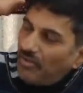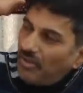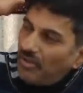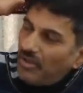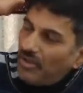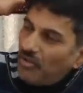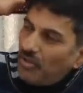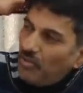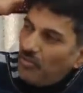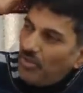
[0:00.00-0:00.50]

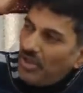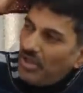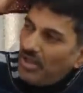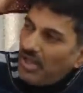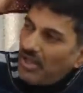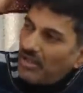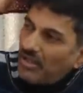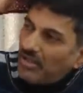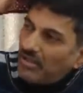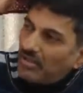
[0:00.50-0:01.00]
will be
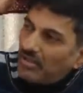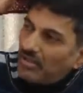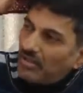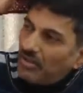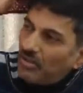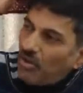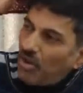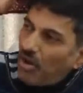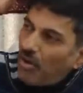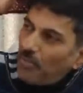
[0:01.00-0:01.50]
like
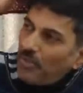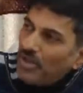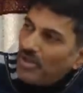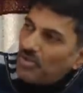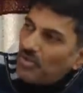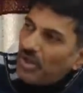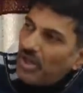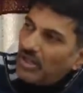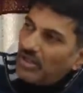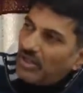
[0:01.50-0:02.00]
hoping
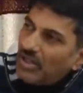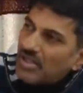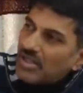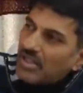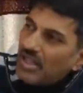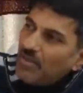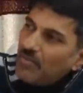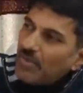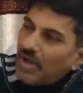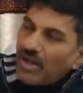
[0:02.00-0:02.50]
to get the
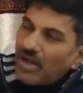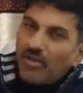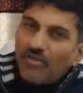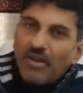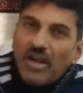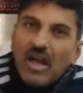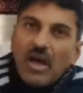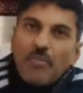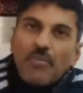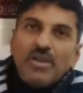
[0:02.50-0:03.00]
same kind of
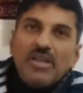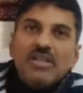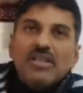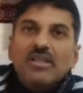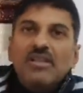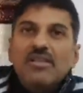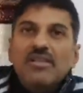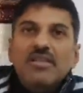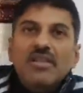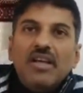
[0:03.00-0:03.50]
happiness in
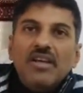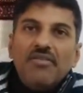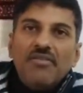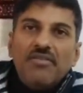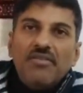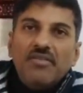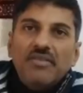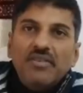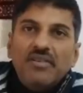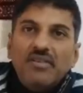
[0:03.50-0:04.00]
this life,
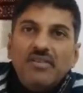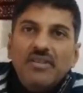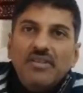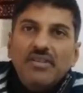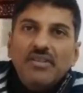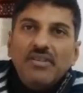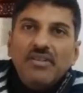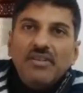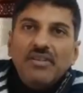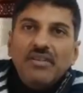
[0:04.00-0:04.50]

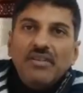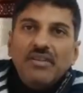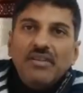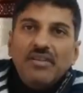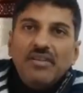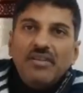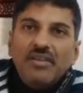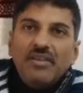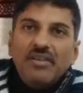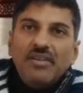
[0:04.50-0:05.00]

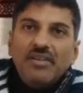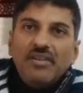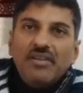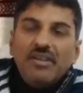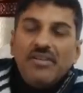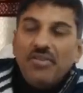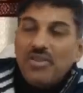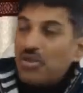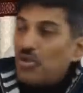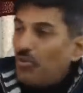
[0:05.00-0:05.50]

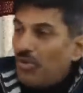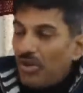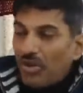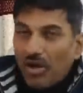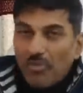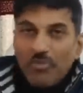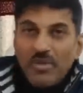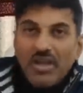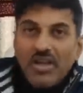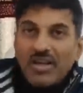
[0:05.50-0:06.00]
which you will
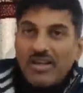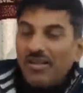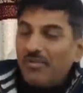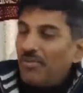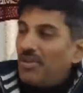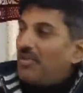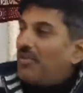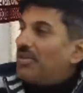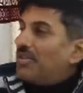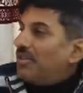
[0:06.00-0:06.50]
not be getting
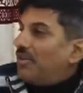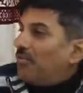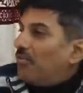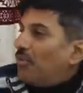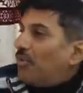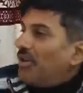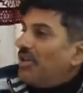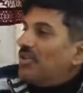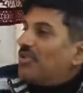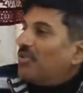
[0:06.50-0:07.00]
because you are
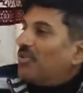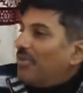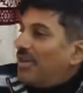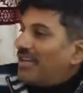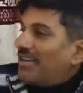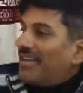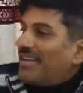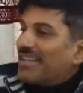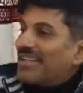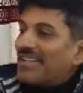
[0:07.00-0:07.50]
more into
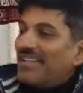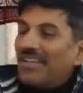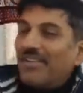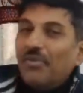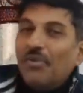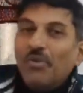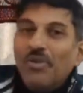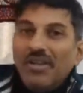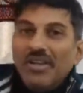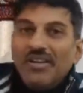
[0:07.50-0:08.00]
materialistic
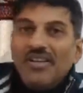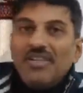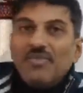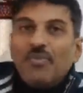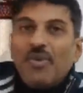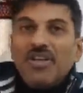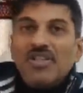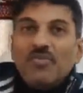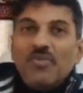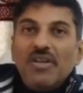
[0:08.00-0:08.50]
owning
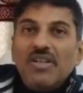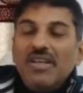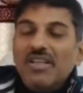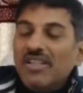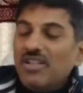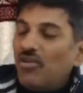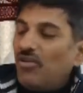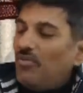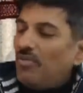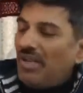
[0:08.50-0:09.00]
responsibilities.
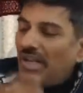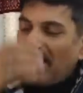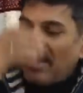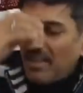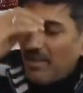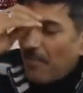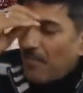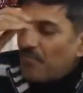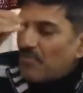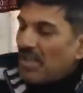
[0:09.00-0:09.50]
You will be
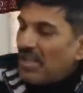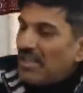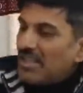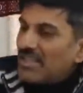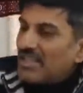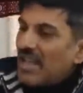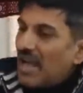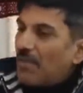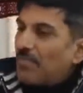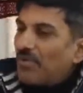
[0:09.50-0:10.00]
like
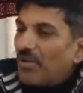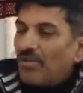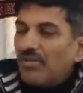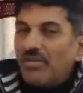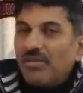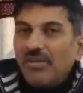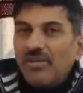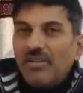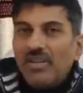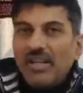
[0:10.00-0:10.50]
zapped
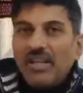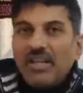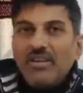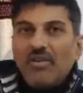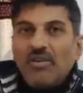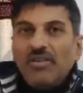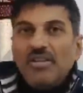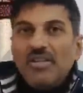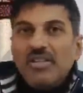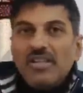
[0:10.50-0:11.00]
on taking
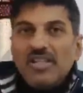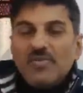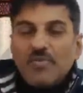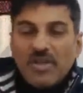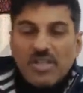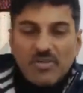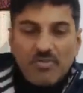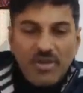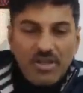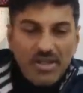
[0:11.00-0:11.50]
all this
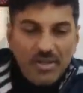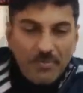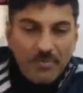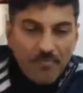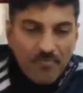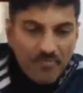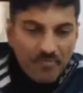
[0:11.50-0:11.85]
responsibility.